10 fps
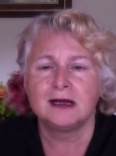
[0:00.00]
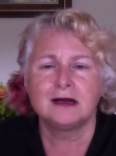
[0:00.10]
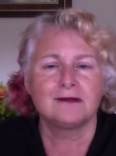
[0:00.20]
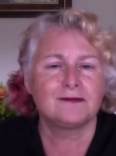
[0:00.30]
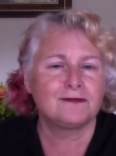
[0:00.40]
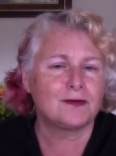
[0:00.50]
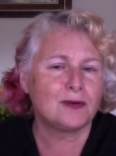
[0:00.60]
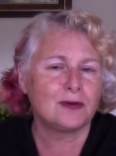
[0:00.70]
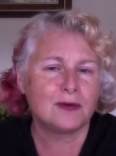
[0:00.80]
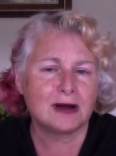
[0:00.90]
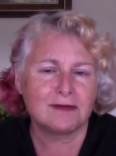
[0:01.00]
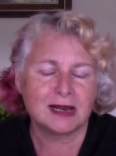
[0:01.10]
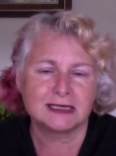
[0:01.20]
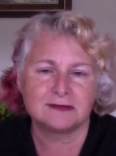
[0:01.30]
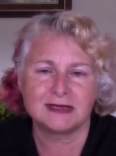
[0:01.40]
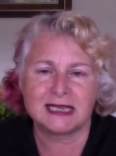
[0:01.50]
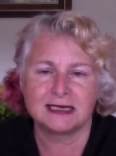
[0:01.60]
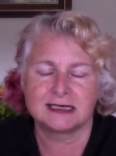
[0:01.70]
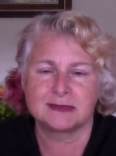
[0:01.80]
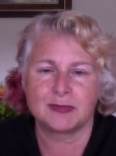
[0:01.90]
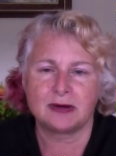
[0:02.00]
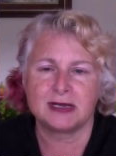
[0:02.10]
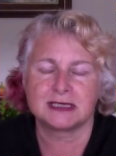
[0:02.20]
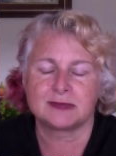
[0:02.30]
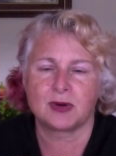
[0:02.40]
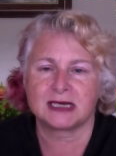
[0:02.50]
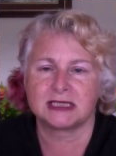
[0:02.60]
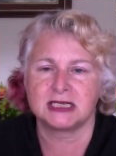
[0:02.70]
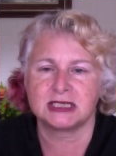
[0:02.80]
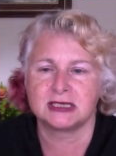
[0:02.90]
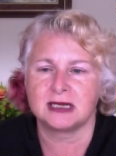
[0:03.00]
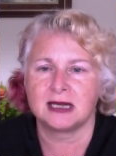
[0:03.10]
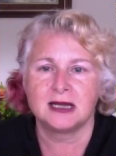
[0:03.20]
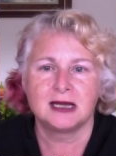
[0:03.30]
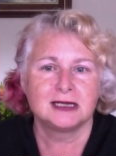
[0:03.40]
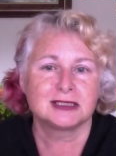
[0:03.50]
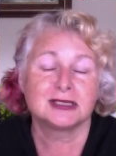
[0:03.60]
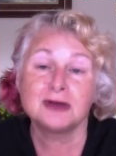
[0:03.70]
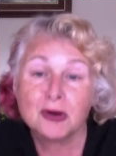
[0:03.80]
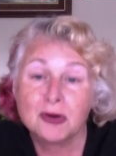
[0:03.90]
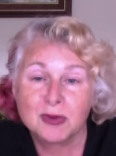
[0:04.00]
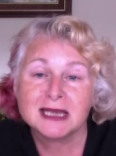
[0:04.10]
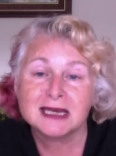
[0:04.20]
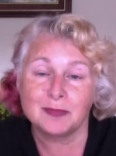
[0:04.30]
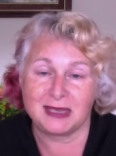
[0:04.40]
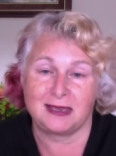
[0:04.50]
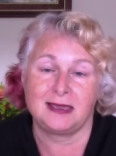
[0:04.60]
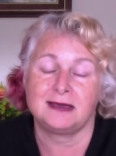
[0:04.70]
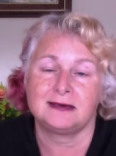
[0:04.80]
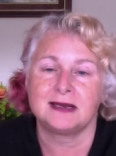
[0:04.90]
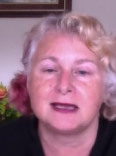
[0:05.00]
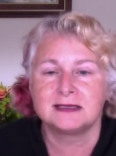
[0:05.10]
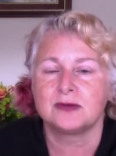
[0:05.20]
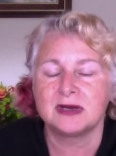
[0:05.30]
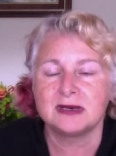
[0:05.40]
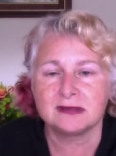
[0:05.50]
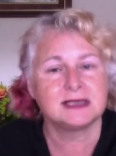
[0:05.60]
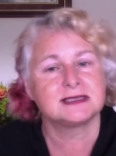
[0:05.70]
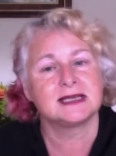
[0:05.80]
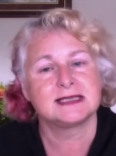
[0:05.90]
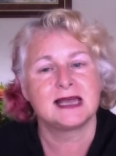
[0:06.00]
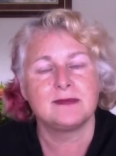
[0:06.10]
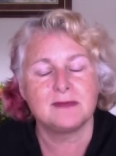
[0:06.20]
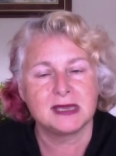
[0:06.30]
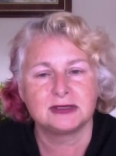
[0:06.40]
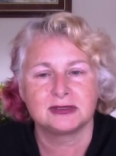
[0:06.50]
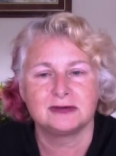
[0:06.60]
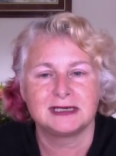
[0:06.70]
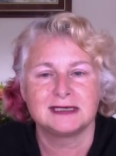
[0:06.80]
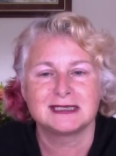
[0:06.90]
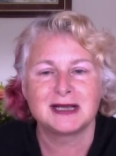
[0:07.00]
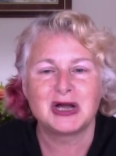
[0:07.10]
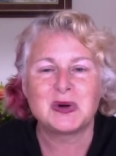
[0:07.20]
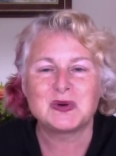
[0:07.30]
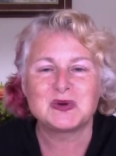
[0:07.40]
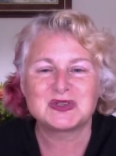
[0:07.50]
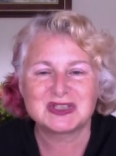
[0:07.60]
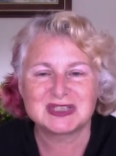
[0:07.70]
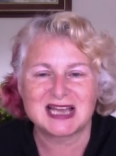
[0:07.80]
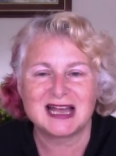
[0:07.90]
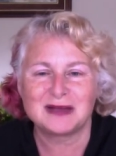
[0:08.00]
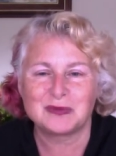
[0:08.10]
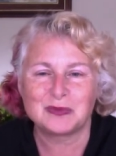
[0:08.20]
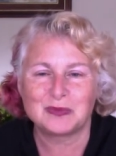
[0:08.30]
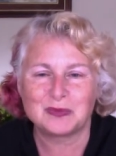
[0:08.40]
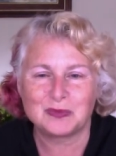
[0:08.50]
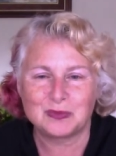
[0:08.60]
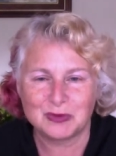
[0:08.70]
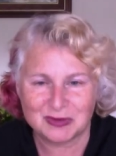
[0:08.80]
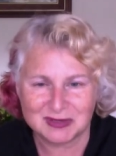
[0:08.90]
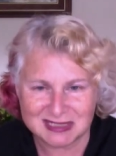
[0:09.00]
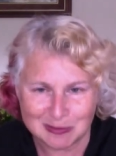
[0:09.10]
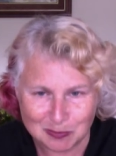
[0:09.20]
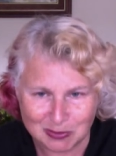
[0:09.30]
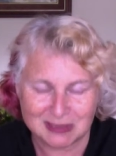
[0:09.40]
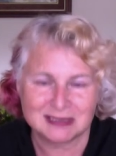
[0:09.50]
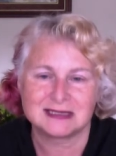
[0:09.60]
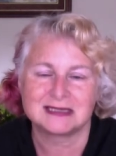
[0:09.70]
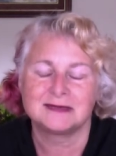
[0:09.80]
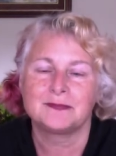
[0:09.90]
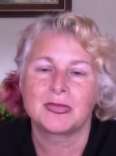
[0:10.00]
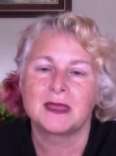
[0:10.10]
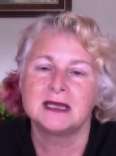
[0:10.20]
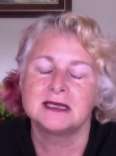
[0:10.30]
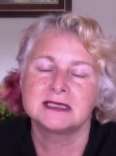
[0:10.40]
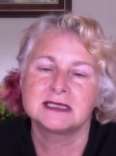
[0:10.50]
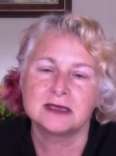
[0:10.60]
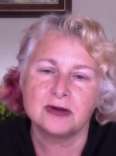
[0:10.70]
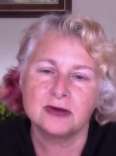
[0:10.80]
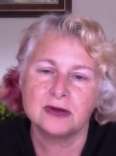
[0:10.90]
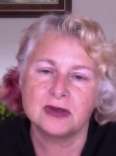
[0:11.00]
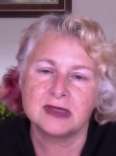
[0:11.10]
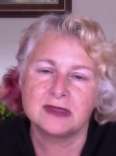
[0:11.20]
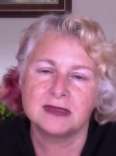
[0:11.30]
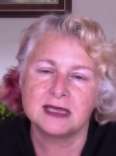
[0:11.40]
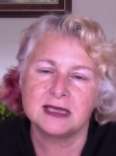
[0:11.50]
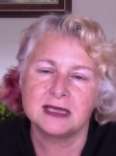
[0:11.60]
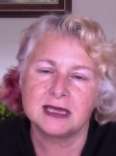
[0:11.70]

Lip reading: for a relatively inexperienced practitioner to know where to begin. And so one of the things I say in mentoring is start with the simplest. So the